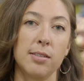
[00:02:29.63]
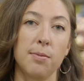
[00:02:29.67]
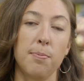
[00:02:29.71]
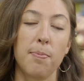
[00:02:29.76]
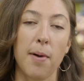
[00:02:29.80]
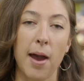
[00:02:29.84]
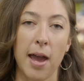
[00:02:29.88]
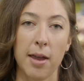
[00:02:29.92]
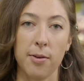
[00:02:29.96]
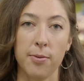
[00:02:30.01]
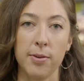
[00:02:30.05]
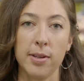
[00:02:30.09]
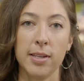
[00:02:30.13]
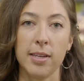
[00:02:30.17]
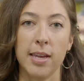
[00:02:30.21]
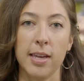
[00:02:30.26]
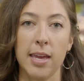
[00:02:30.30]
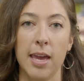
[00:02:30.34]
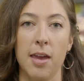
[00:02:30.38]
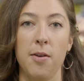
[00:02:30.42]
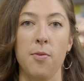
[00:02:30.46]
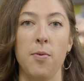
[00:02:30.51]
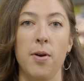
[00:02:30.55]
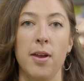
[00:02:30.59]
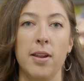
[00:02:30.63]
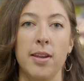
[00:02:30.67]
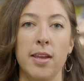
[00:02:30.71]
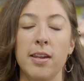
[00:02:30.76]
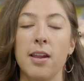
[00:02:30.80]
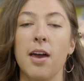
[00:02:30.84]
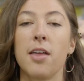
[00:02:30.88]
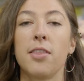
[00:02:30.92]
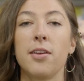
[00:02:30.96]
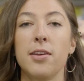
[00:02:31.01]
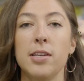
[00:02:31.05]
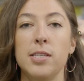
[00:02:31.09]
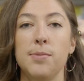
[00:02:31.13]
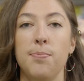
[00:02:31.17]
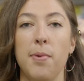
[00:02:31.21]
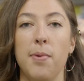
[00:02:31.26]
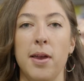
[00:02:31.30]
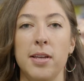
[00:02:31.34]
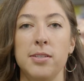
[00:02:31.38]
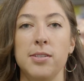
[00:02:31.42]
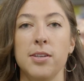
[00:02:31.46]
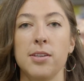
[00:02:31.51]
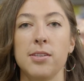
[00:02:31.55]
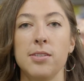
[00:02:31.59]
buy one get one, and other
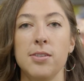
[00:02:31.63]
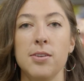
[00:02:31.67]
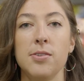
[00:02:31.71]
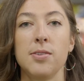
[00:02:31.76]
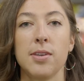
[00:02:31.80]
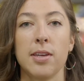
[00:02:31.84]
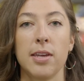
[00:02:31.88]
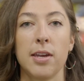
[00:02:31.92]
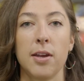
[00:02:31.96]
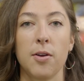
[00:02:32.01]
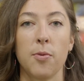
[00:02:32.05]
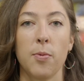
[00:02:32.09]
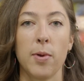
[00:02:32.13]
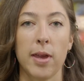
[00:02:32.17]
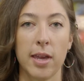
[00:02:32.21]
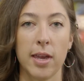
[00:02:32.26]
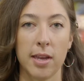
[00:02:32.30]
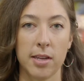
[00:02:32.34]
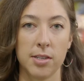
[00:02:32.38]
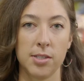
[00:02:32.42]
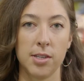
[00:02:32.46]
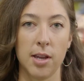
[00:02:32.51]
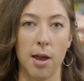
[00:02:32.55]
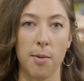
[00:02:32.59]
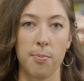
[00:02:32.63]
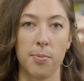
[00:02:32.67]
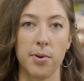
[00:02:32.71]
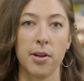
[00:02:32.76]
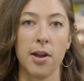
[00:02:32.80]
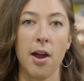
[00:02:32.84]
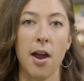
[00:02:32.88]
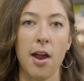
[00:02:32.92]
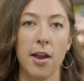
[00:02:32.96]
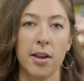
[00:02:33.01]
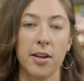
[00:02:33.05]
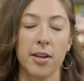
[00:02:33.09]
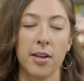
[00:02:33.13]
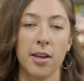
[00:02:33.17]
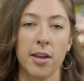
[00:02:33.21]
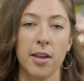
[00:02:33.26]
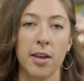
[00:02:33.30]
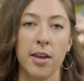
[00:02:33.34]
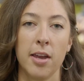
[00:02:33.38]
specials using your WIC shopper card.